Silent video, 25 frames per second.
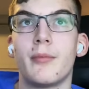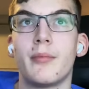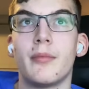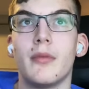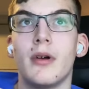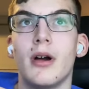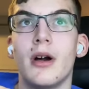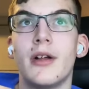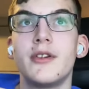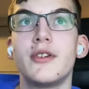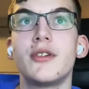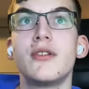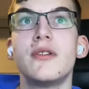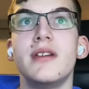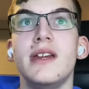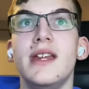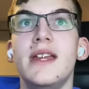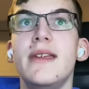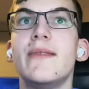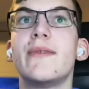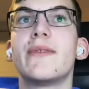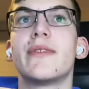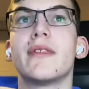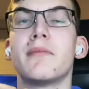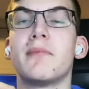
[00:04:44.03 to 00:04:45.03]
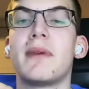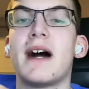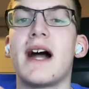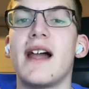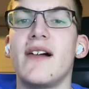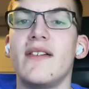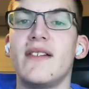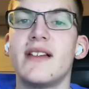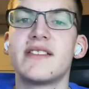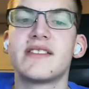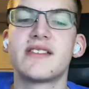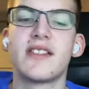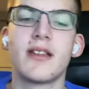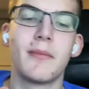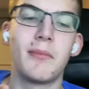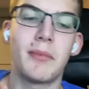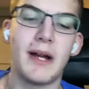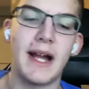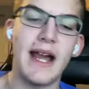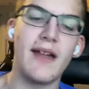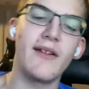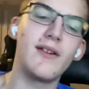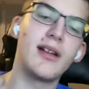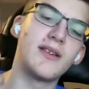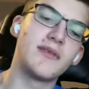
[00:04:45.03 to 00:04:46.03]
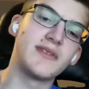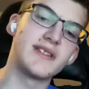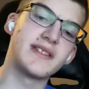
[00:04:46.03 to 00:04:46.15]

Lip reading: underneath the pilot, so the pilot was